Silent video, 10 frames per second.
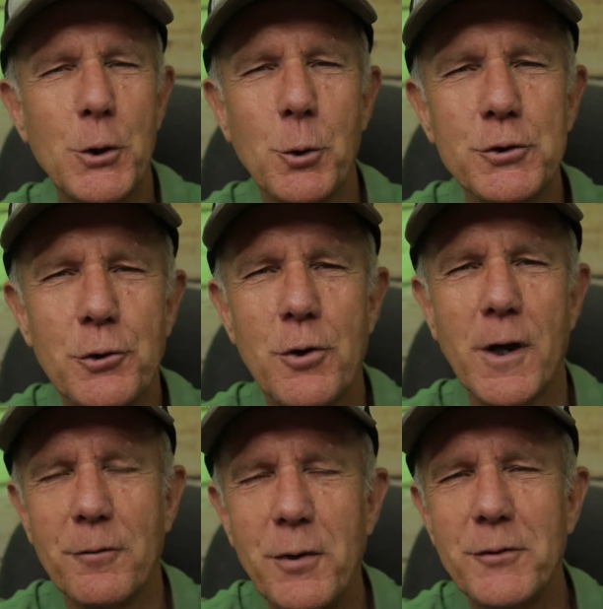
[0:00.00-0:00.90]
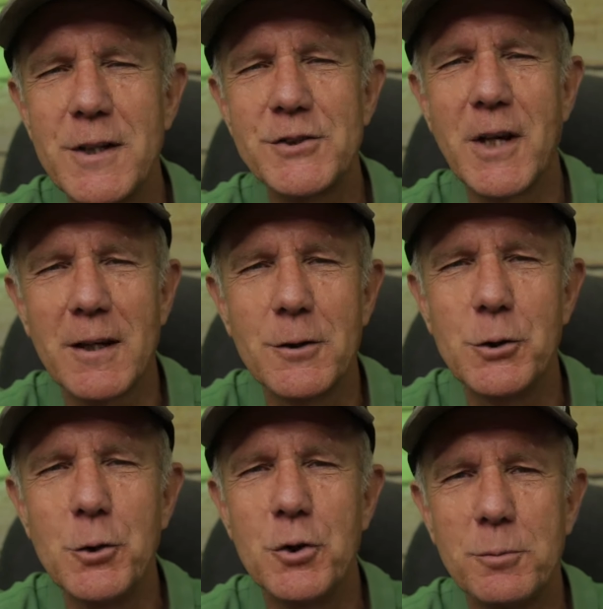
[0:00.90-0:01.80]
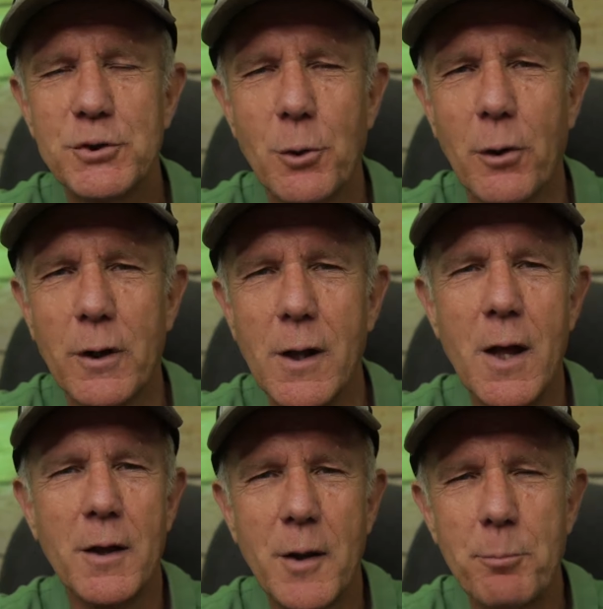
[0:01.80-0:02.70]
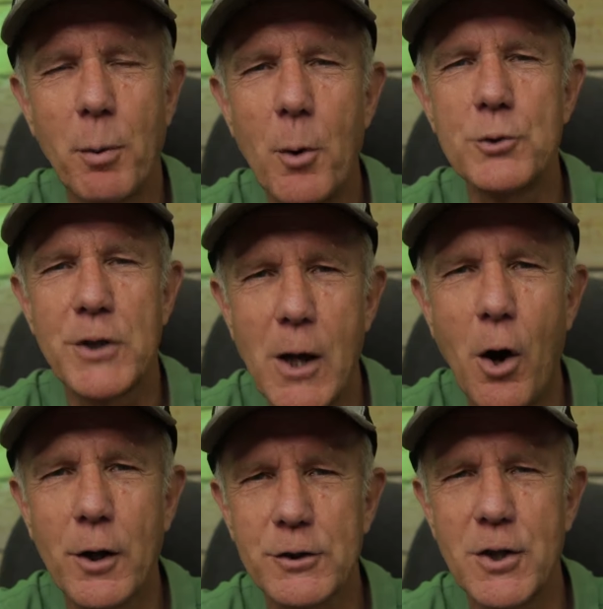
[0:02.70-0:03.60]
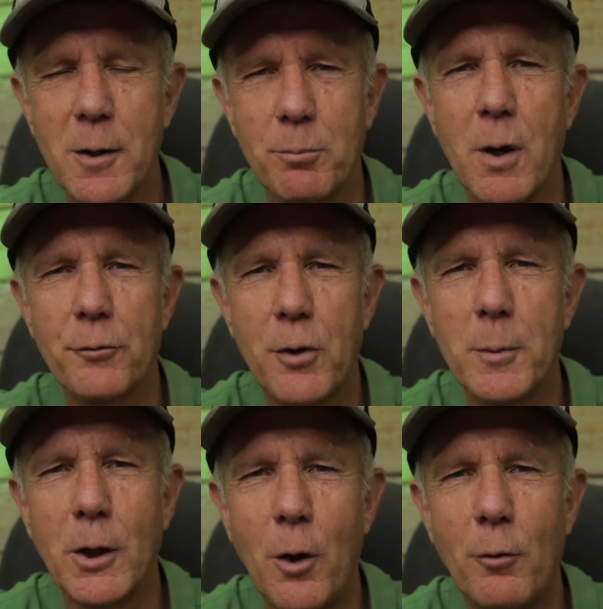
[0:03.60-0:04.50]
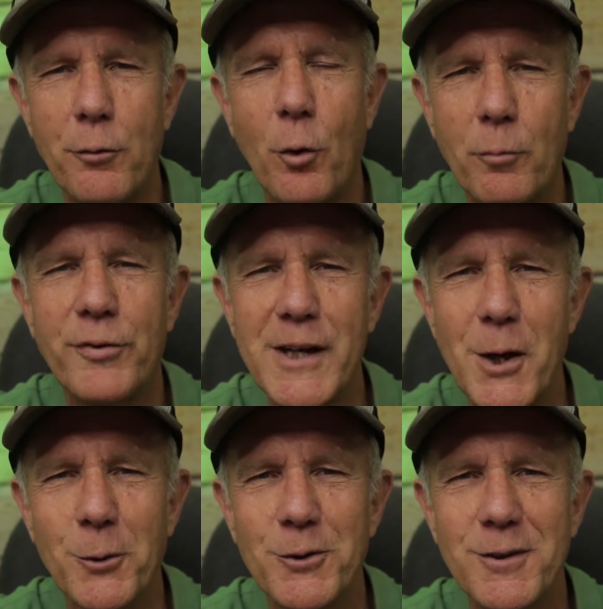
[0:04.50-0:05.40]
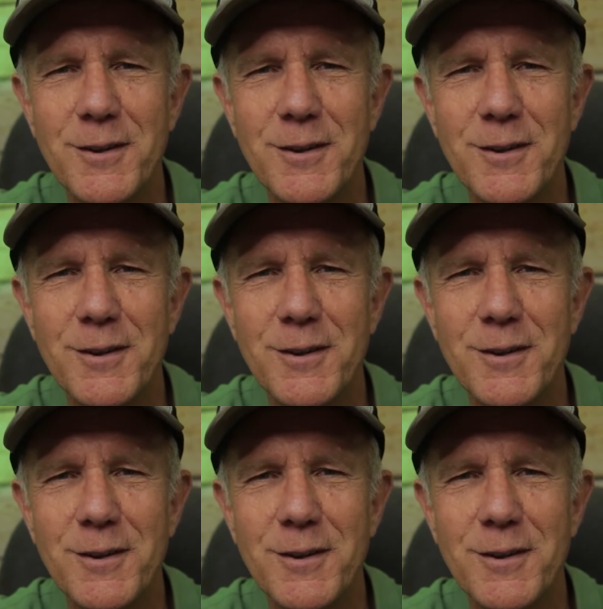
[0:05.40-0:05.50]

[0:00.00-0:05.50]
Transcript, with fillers: You can also create a 15 second YouTube story that promotes a hot tip from your long form video.